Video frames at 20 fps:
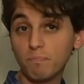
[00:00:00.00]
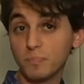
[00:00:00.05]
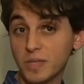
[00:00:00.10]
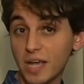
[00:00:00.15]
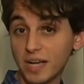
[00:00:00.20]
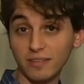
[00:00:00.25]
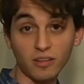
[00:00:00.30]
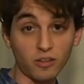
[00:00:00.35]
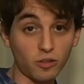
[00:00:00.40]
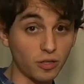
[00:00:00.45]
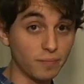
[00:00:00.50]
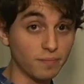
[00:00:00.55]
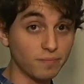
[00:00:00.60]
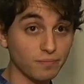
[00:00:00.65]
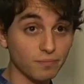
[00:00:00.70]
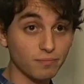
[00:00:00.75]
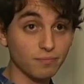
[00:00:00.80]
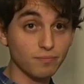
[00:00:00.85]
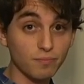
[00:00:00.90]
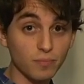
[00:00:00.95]
Technically,
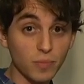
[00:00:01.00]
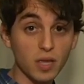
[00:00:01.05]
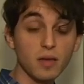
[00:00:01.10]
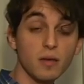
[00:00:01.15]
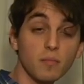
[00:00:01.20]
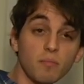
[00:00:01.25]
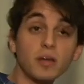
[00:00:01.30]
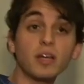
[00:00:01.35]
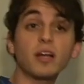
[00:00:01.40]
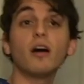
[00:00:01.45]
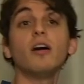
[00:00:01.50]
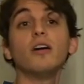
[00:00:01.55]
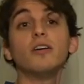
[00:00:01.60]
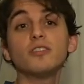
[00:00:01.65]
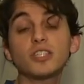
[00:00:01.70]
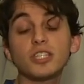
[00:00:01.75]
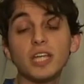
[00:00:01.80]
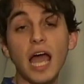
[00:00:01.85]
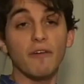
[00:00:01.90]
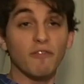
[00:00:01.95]

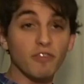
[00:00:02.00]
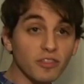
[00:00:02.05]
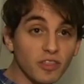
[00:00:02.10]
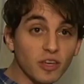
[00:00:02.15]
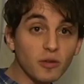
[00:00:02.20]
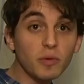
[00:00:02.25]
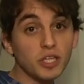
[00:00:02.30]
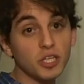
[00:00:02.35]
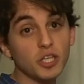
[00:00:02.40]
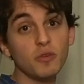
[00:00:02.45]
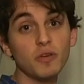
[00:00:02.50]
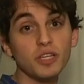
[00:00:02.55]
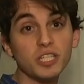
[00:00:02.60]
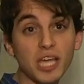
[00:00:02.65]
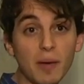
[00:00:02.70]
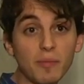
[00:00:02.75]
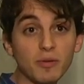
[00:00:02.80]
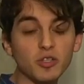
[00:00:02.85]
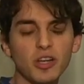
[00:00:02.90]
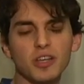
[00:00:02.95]
because everything we do is
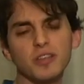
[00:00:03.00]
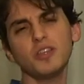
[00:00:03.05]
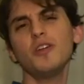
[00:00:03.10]
chemistry.